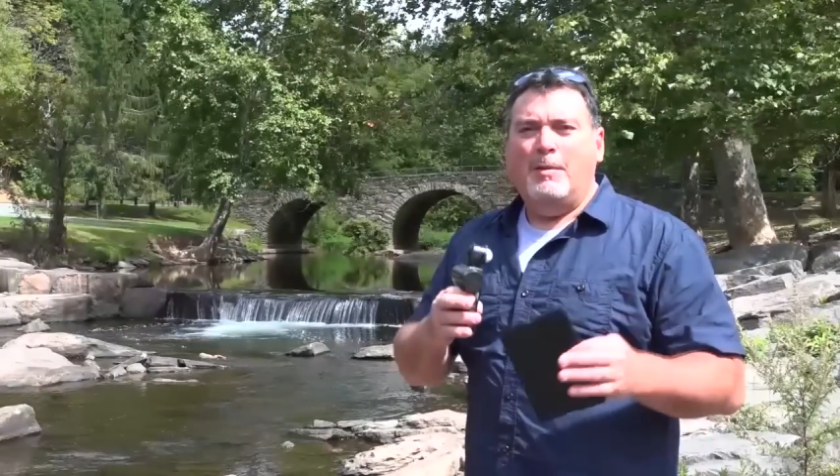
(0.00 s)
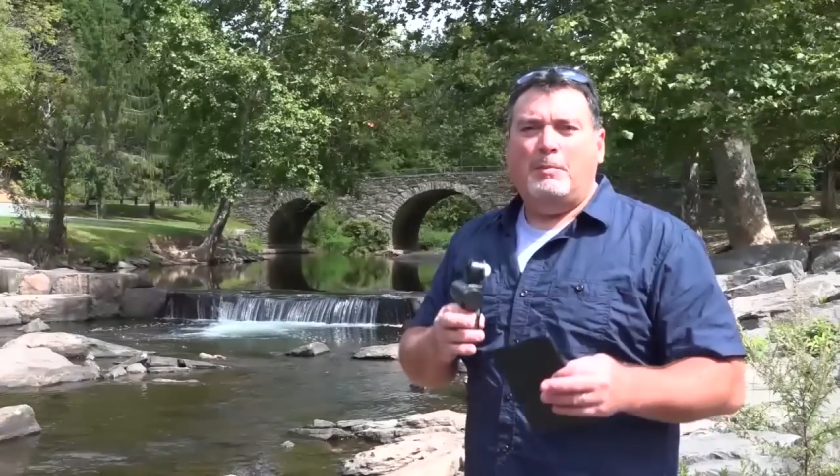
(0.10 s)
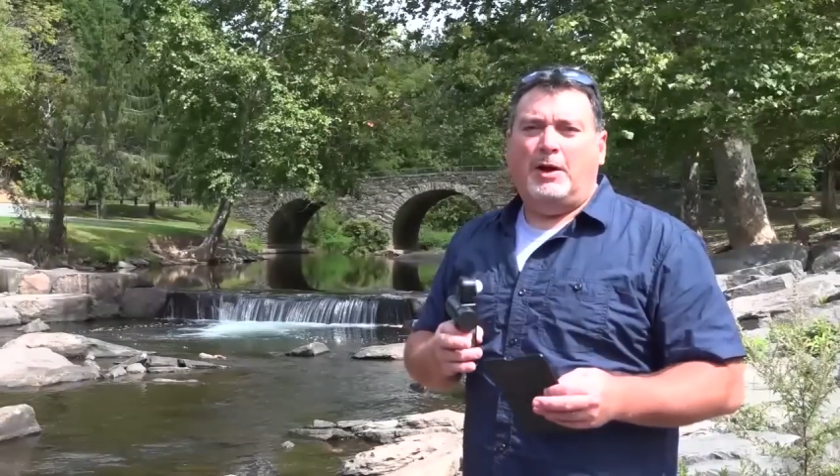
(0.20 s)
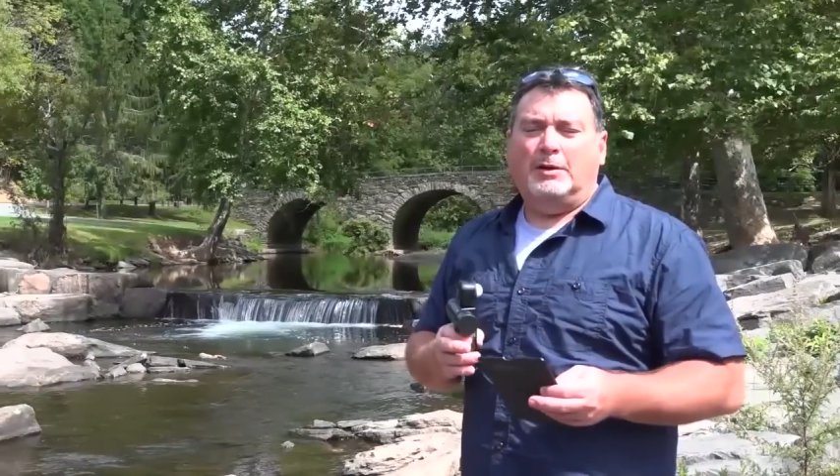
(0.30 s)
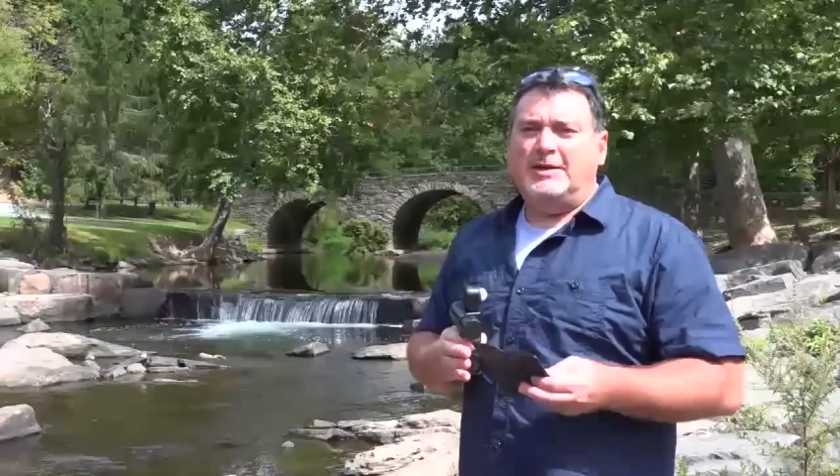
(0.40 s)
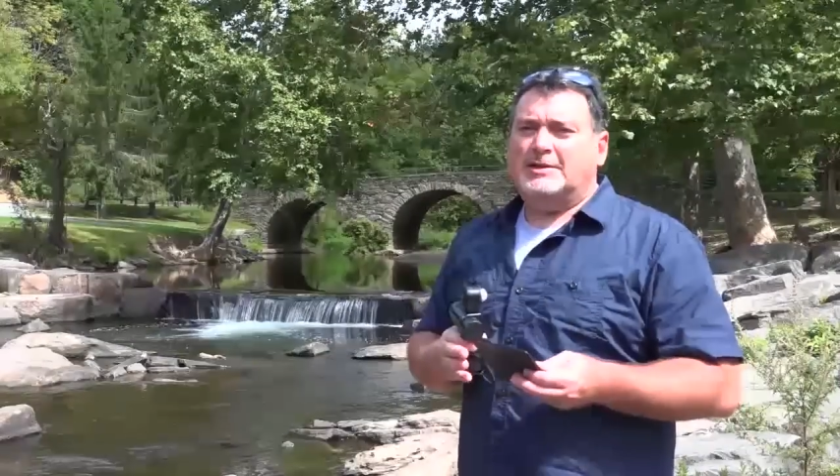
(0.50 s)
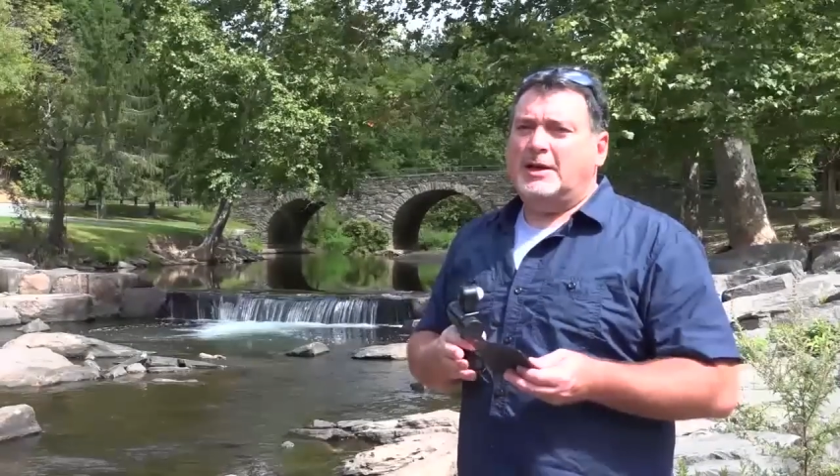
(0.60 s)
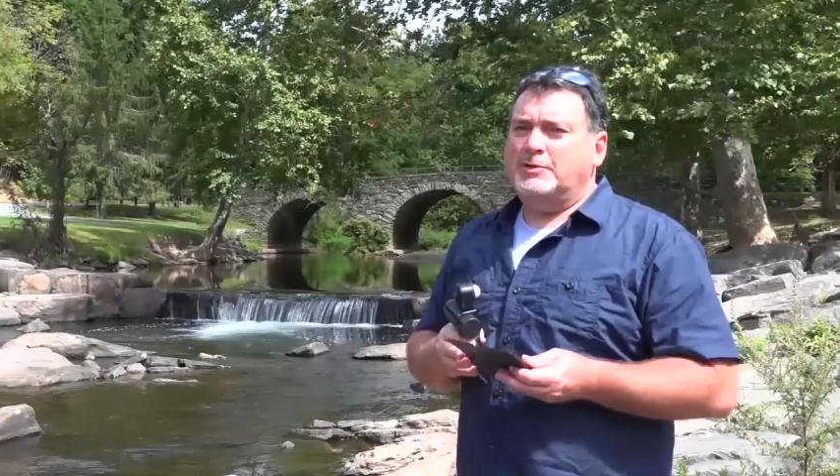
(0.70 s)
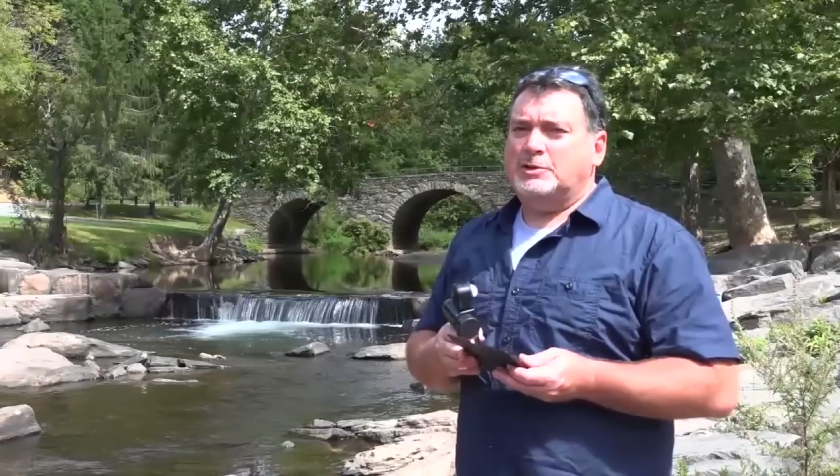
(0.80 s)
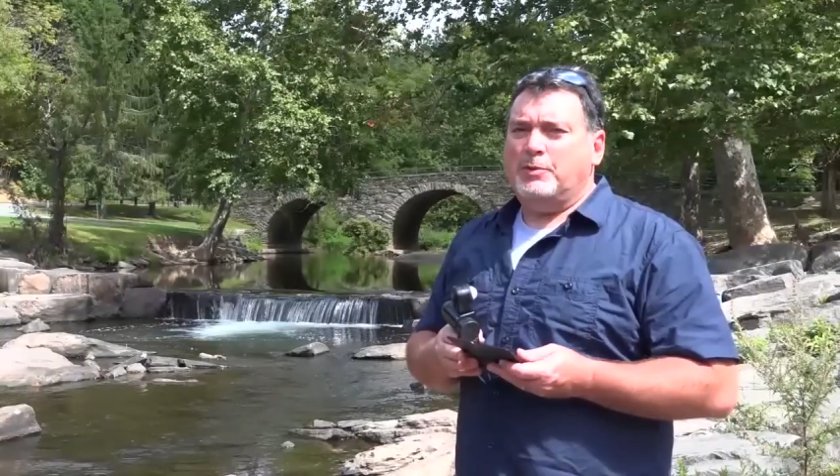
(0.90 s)
but at least
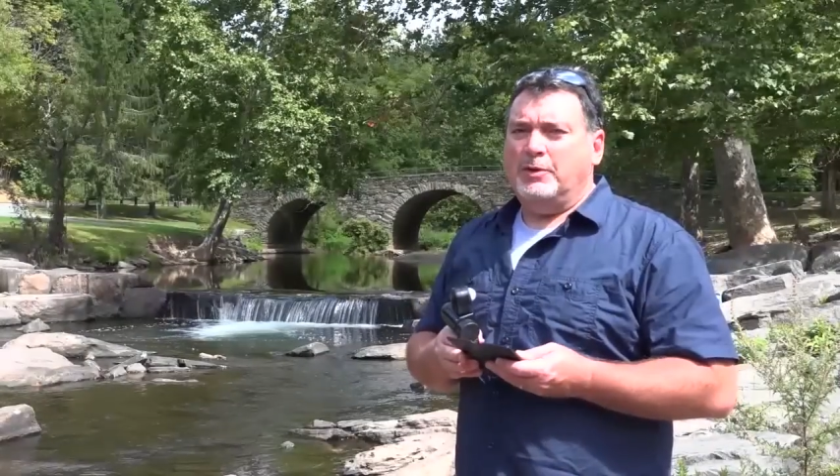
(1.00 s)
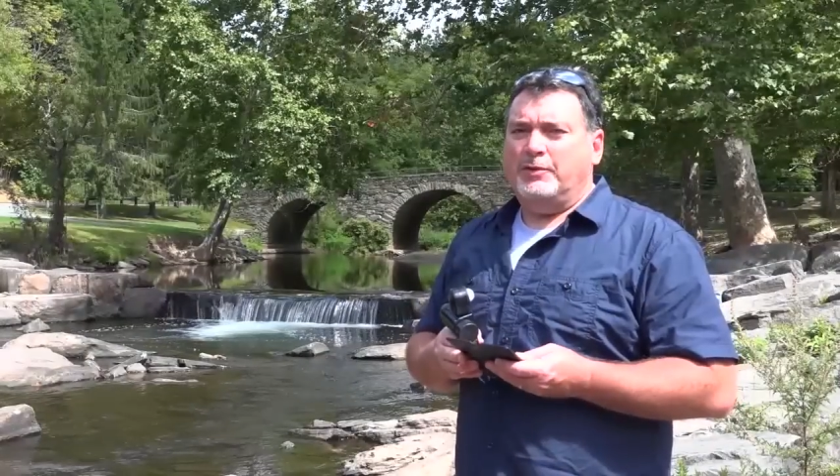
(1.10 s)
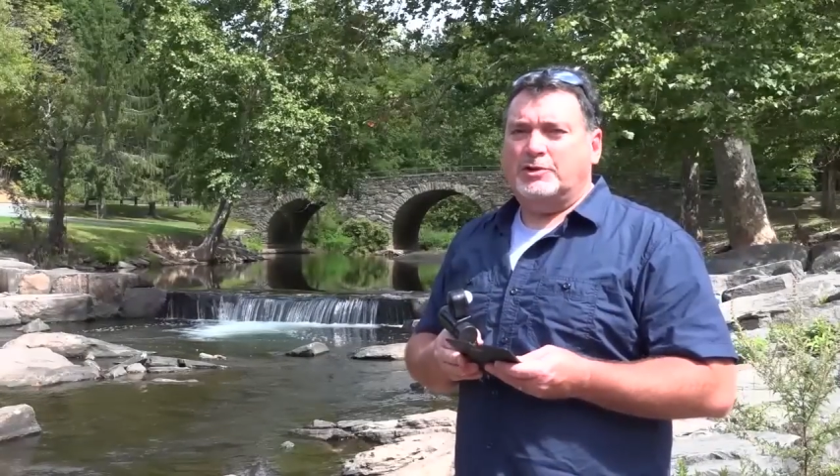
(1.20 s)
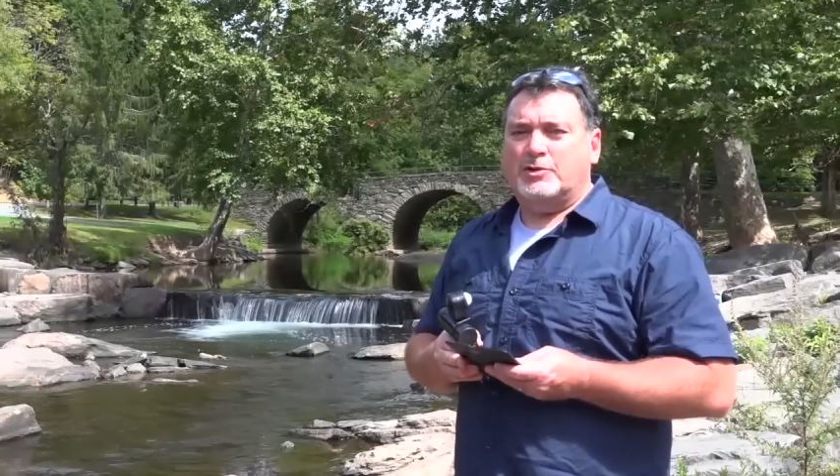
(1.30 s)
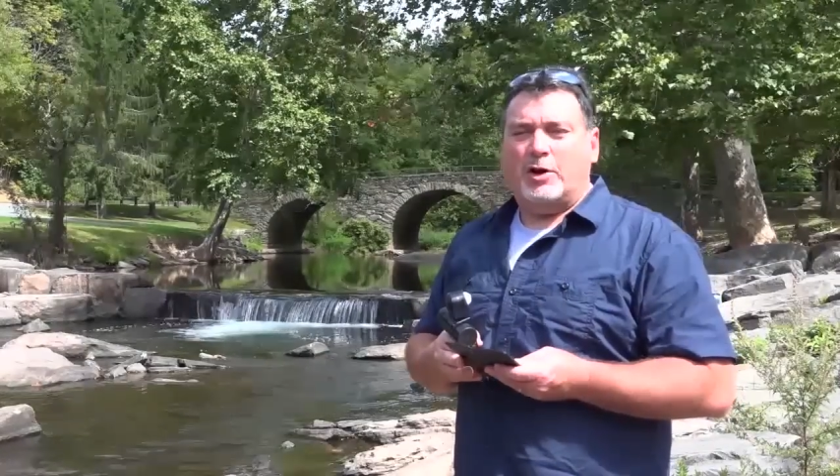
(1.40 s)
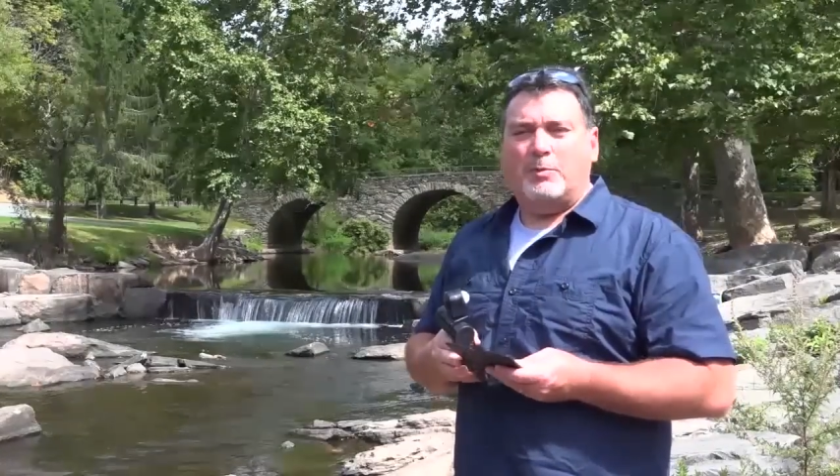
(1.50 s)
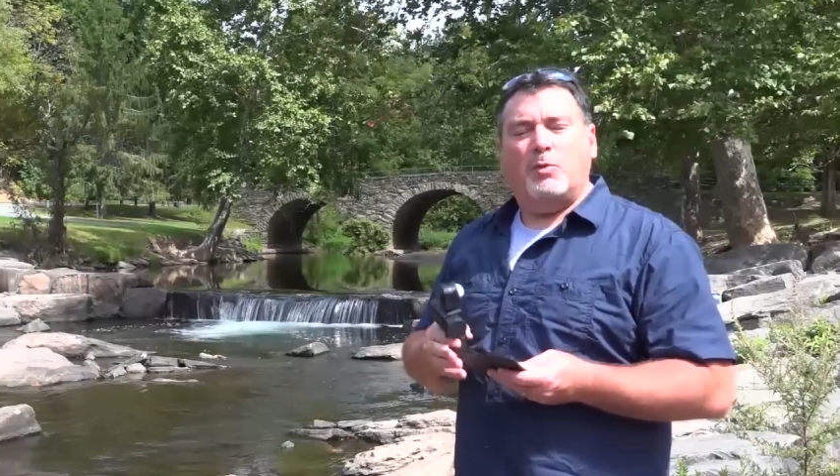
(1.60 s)
give us a perfect starting